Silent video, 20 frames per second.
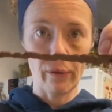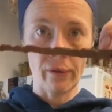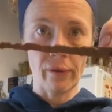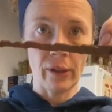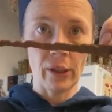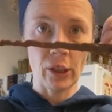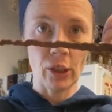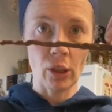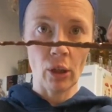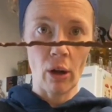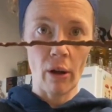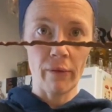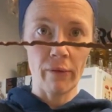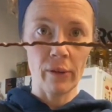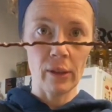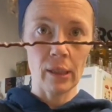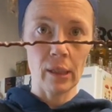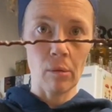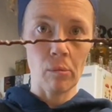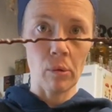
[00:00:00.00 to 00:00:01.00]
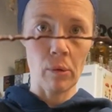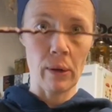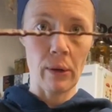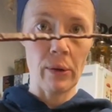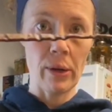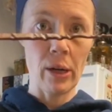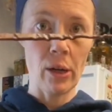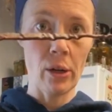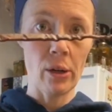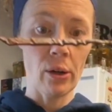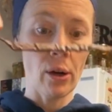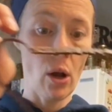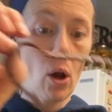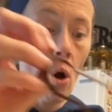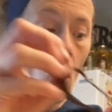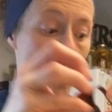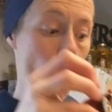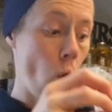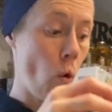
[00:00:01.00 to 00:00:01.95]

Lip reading: finish off somewhere around here.